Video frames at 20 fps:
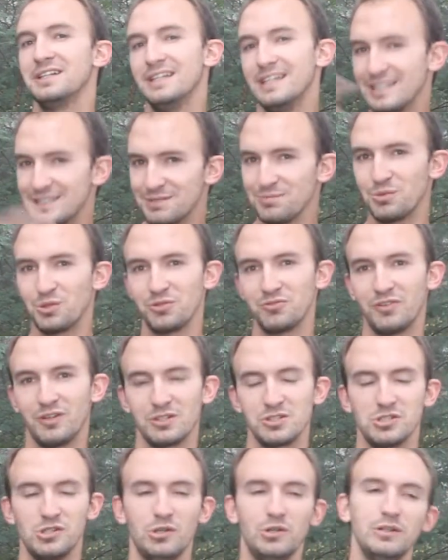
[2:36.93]
it's more
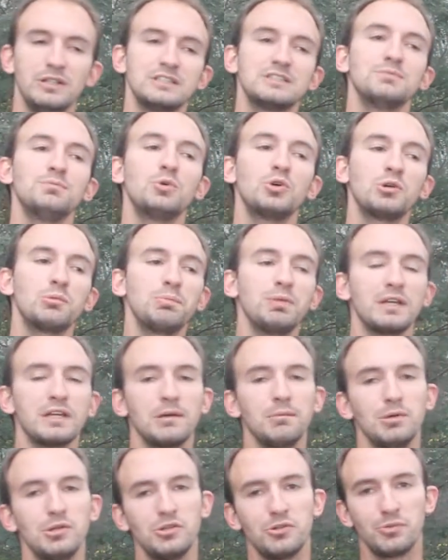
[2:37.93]
functional. It's more
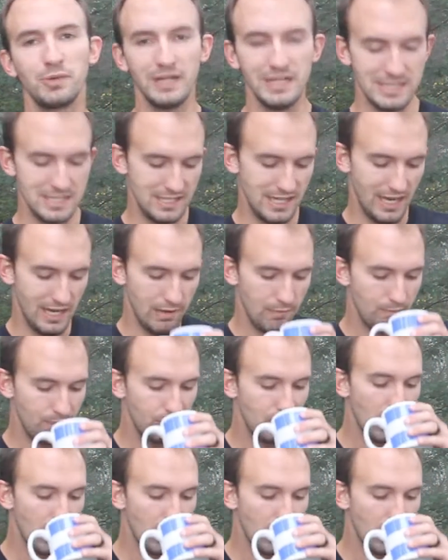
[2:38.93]
applicable to race day.